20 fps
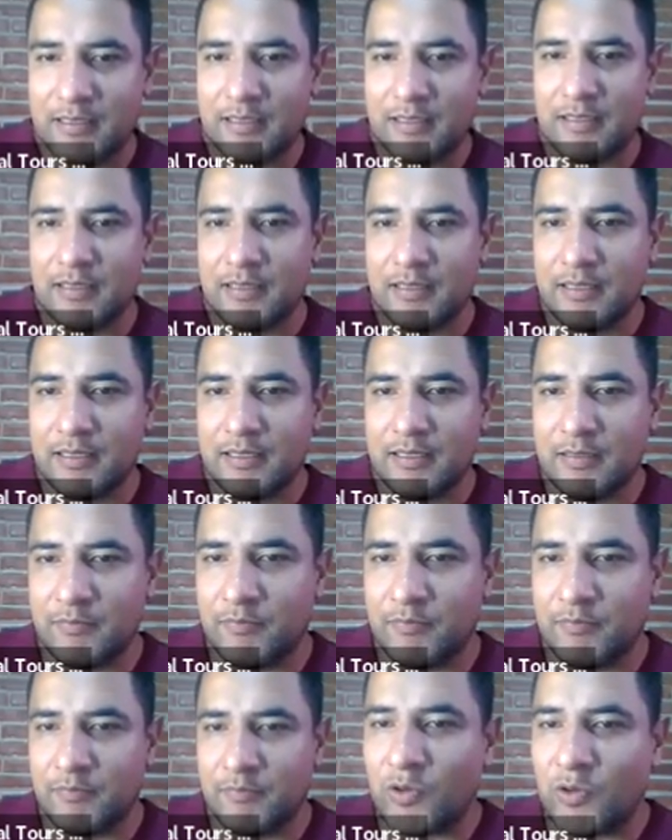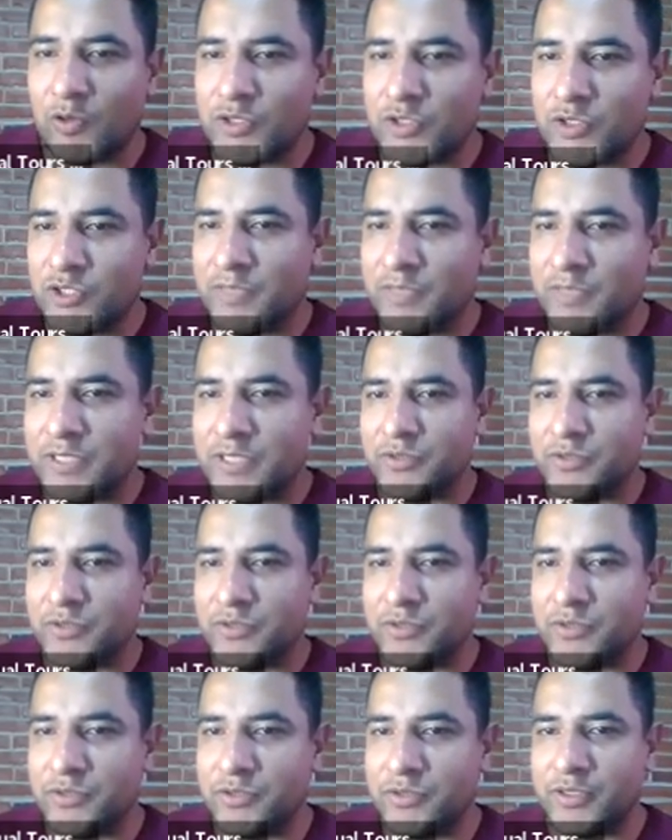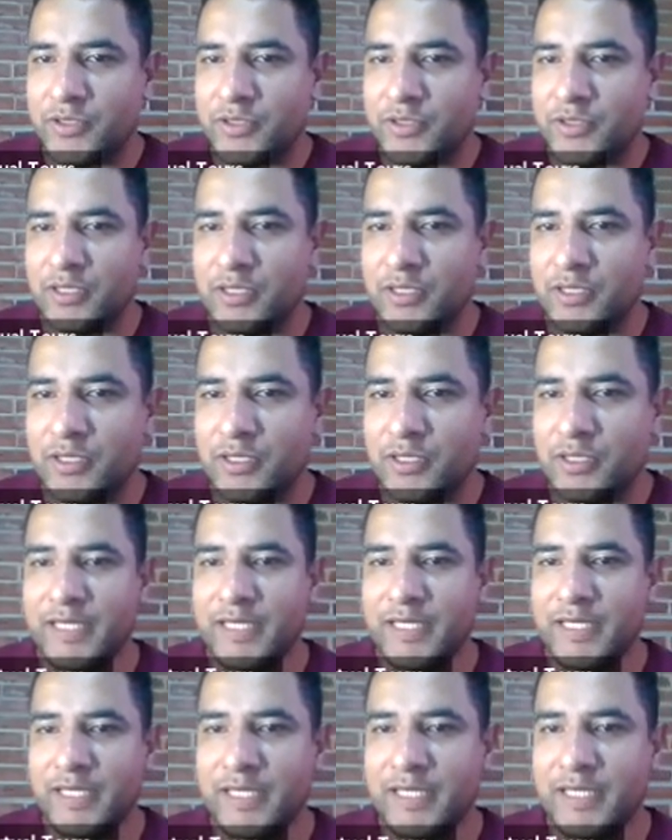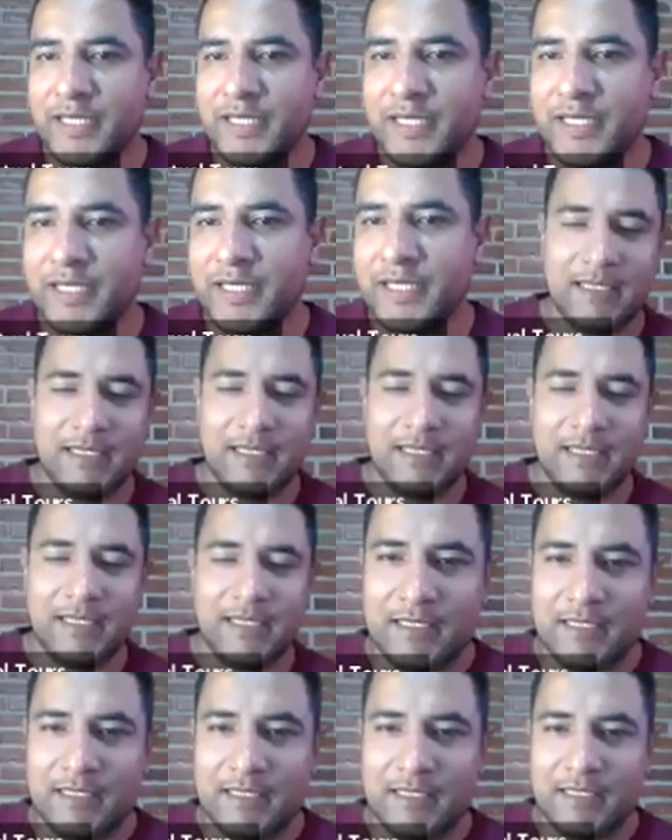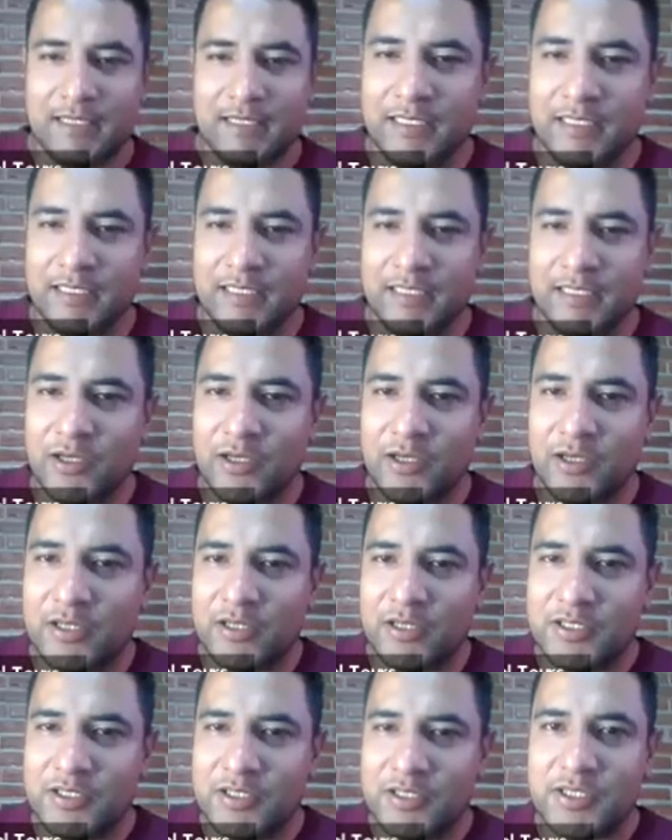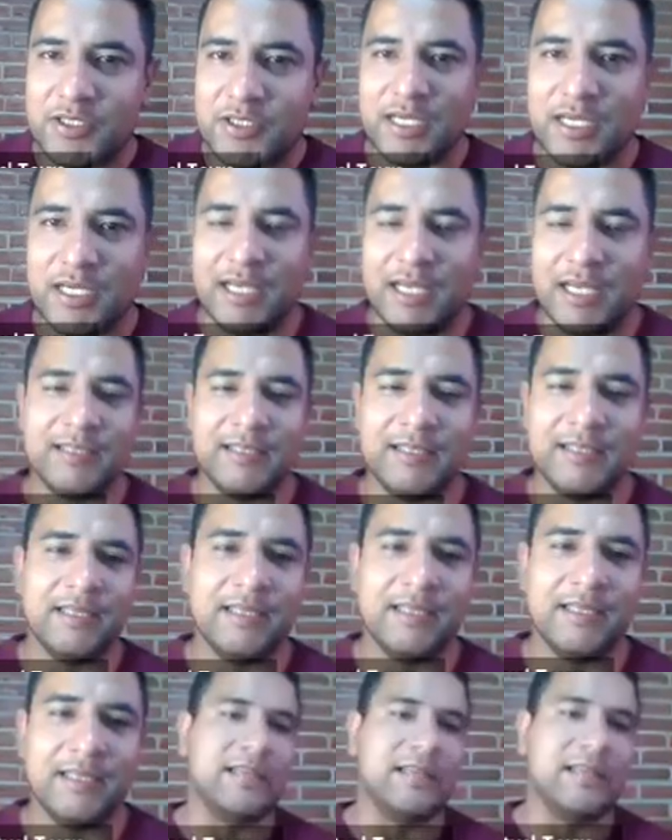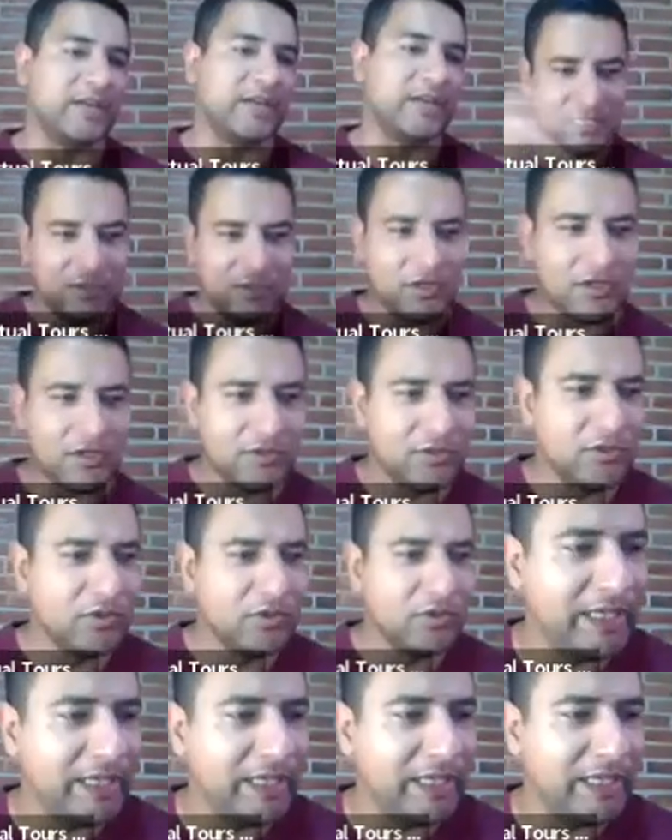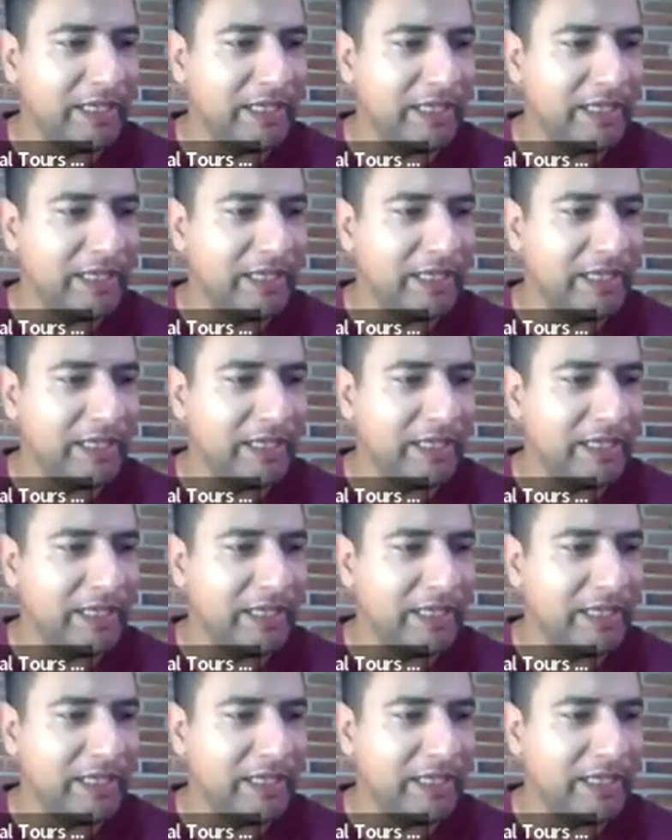more geometrical figures, the ovals again, the dots and the lines. Okay, this is just to begin